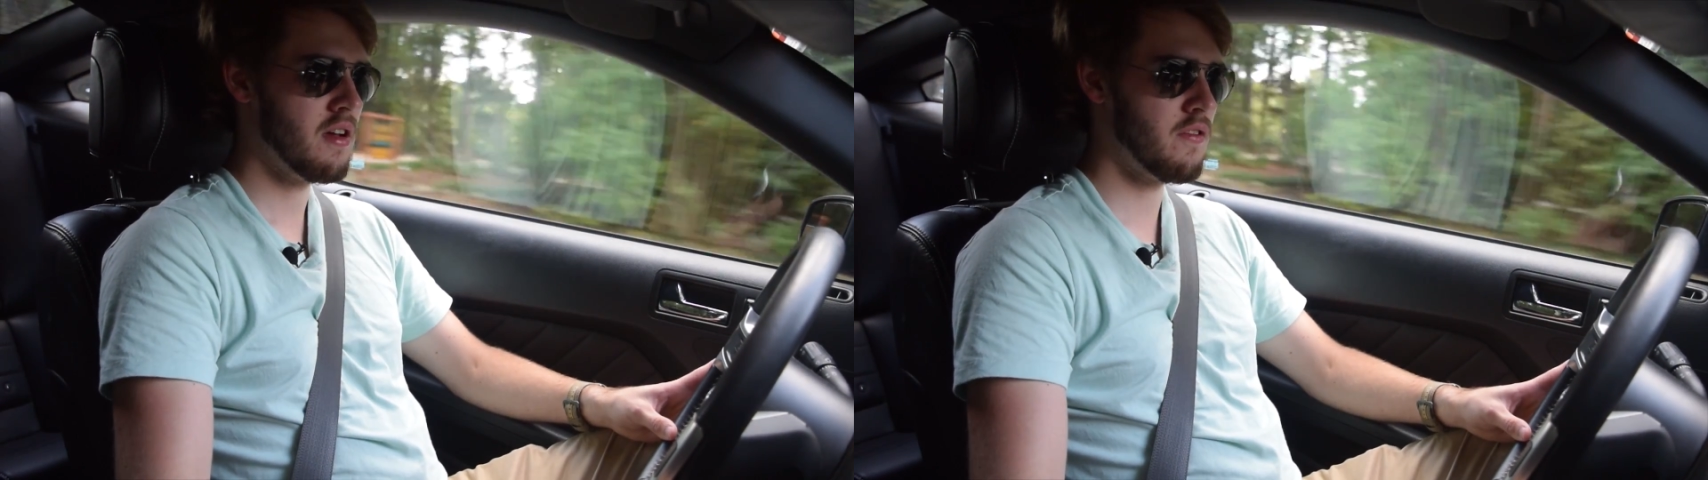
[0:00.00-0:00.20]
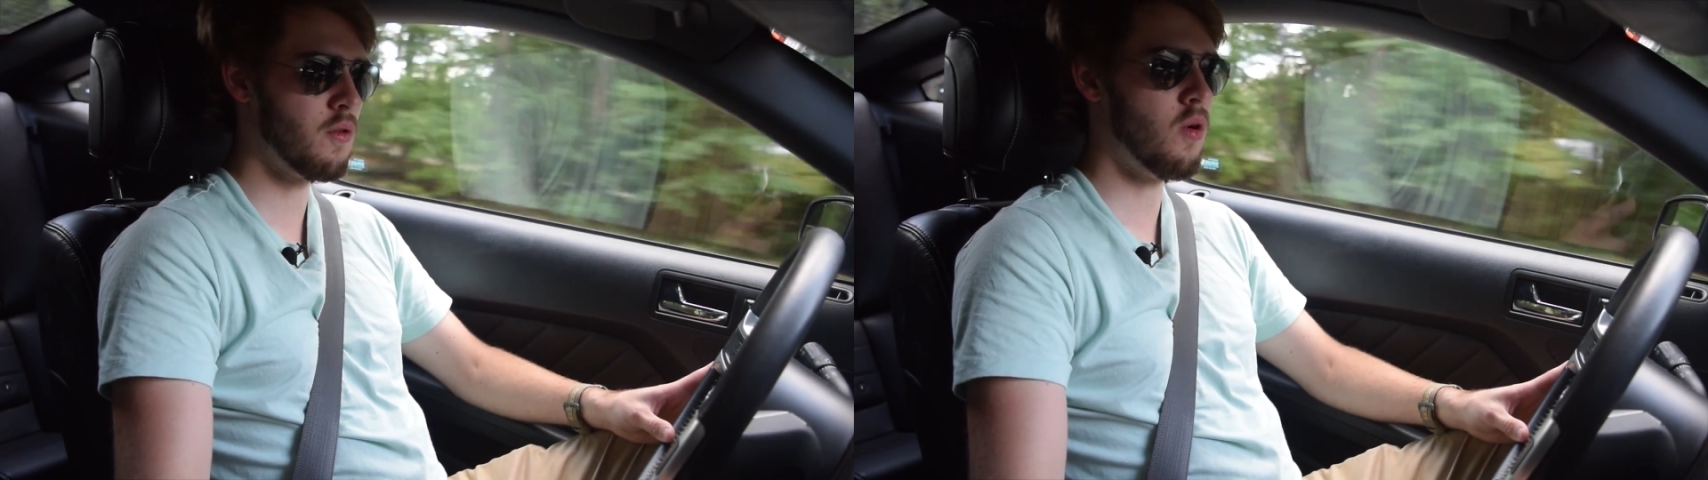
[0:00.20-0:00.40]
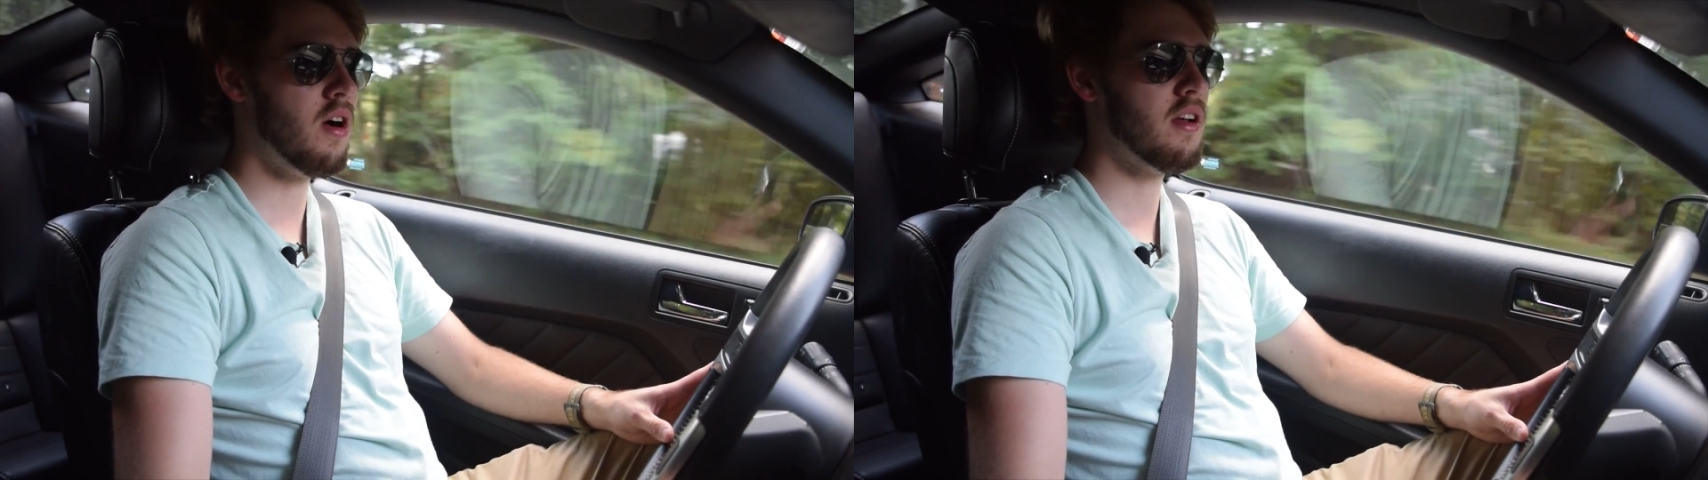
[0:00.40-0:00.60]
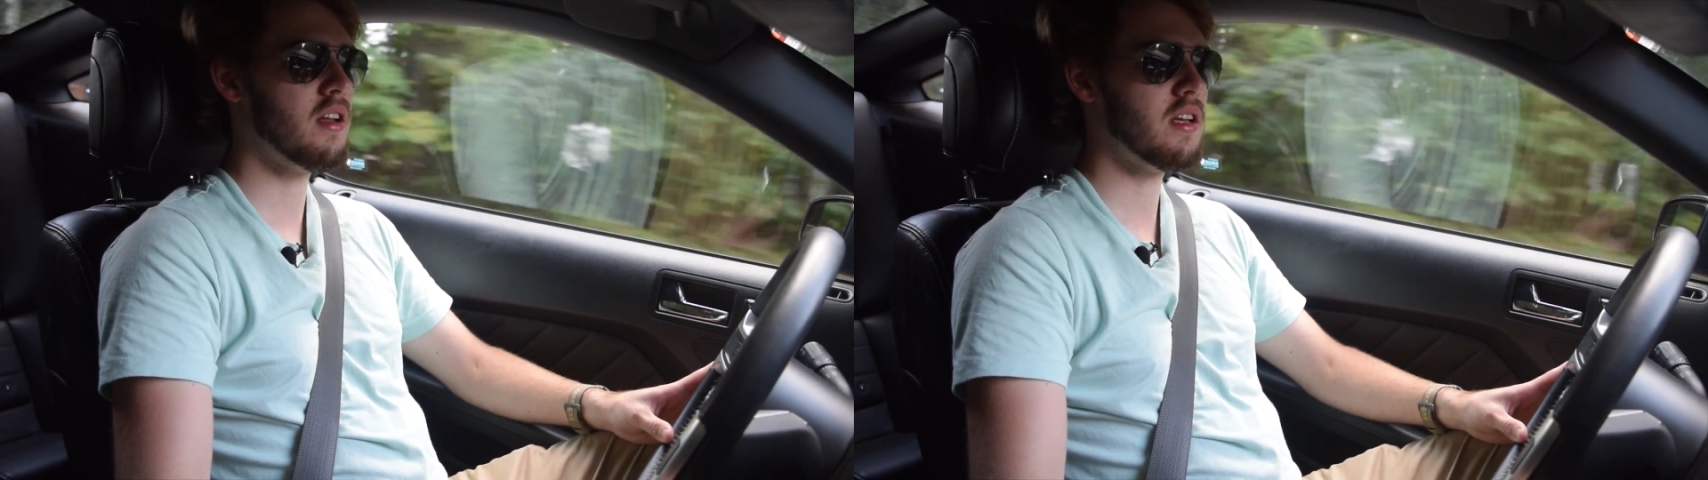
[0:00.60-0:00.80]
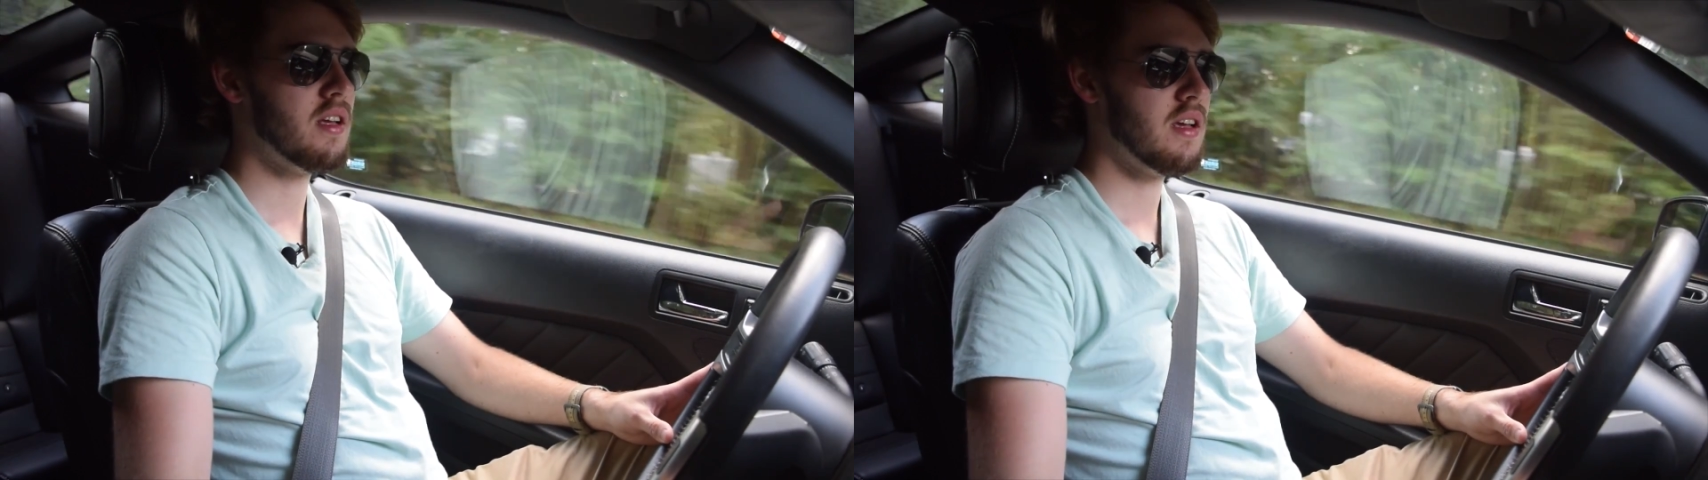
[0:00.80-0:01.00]
For one,
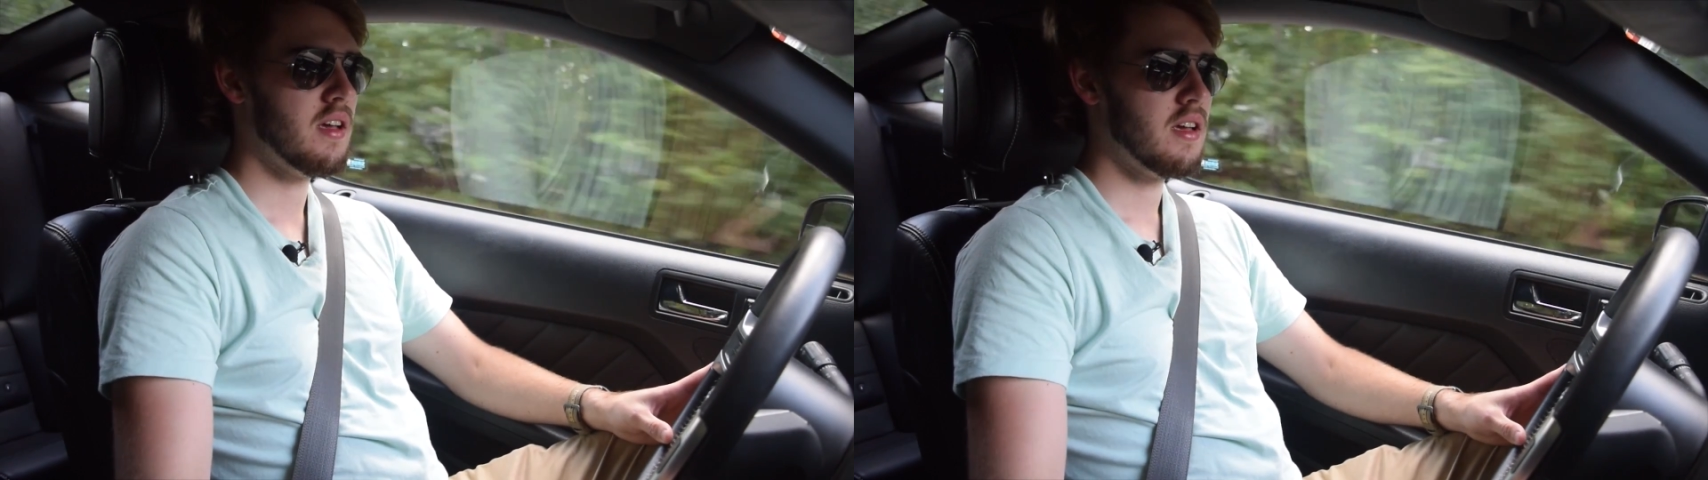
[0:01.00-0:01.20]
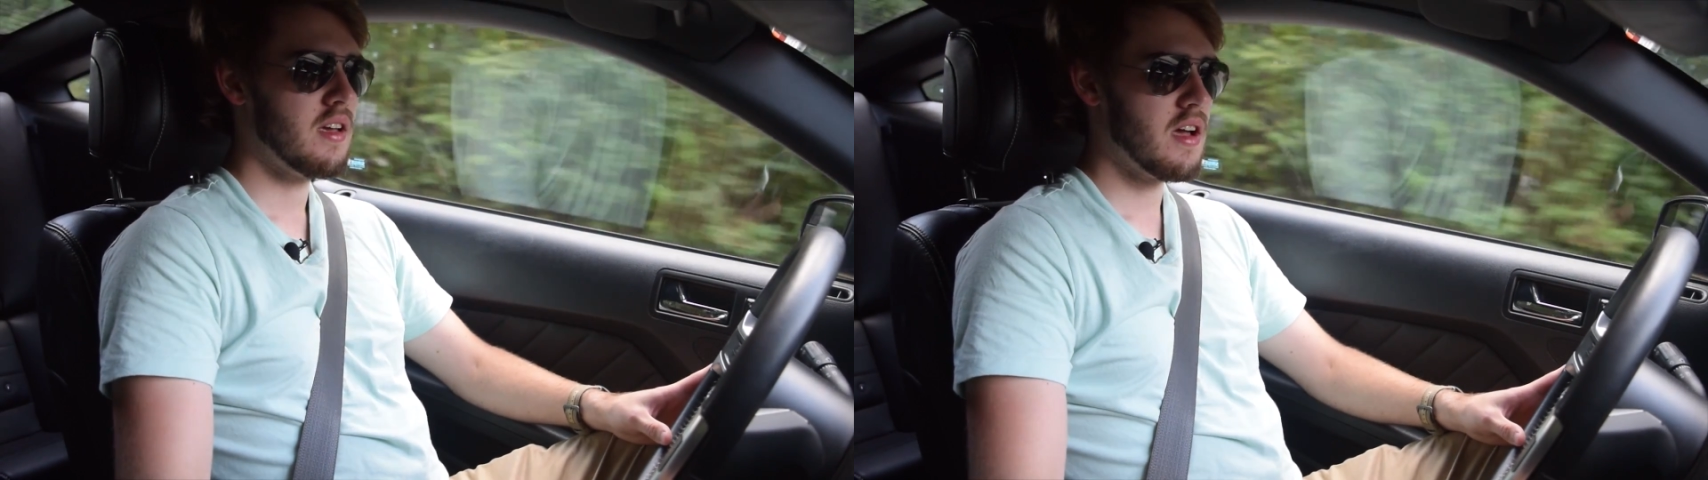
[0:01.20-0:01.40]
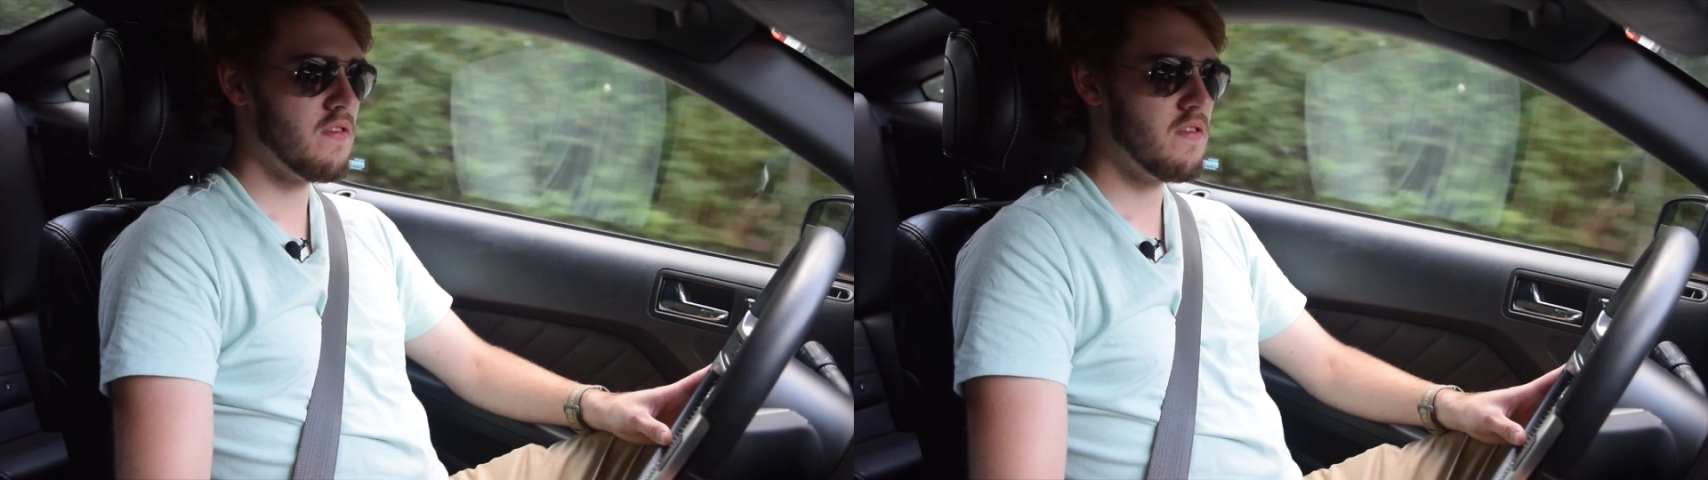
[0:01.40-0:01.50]
a